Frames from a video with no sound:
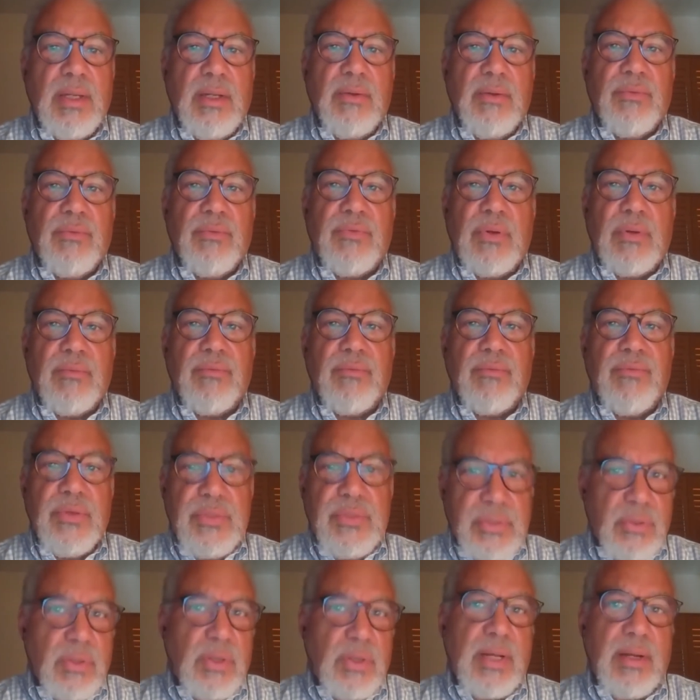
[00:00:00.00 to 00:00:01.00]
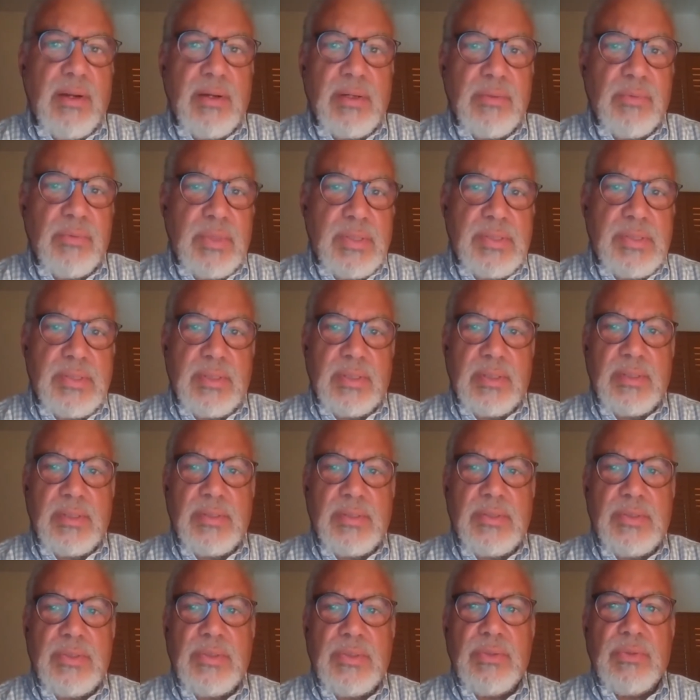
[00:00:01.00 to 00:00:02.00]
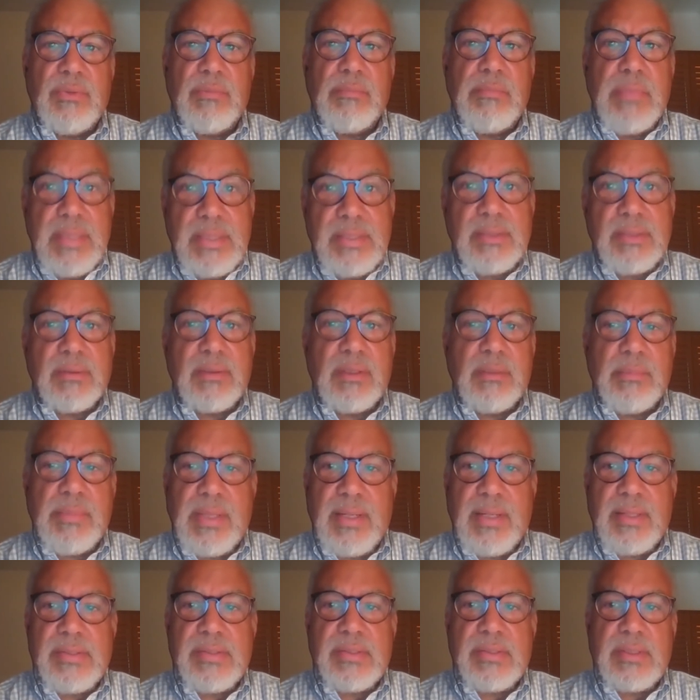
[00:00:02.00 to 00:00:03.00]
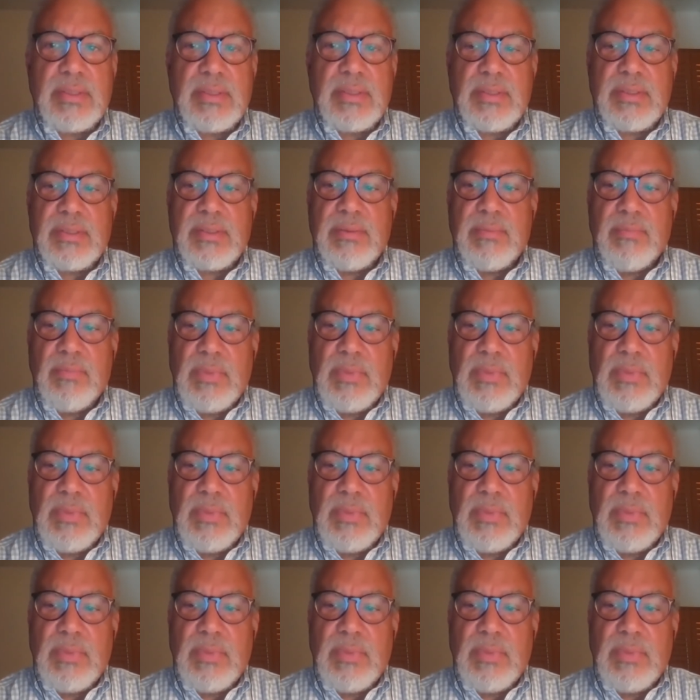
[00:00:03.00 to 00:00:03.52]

from physical characteristics to mental capacities.